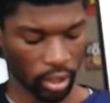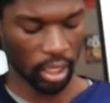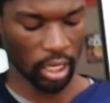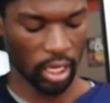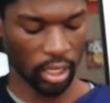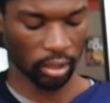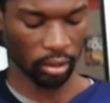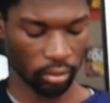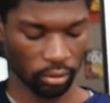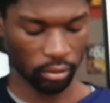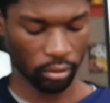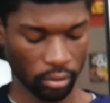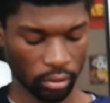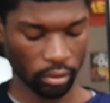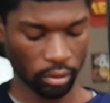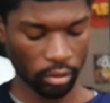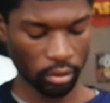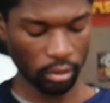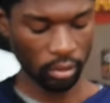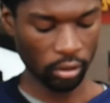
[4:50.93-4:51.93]
it,
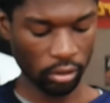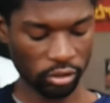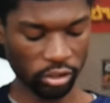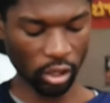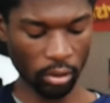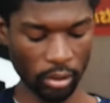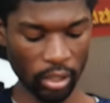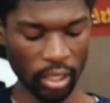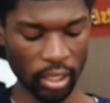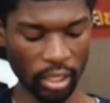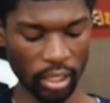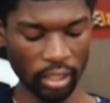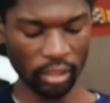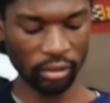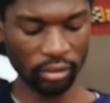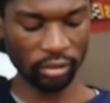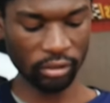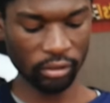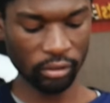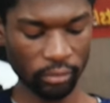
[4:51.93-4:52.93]
so it
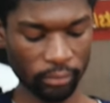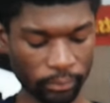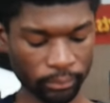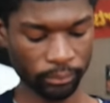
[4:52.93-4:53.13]
is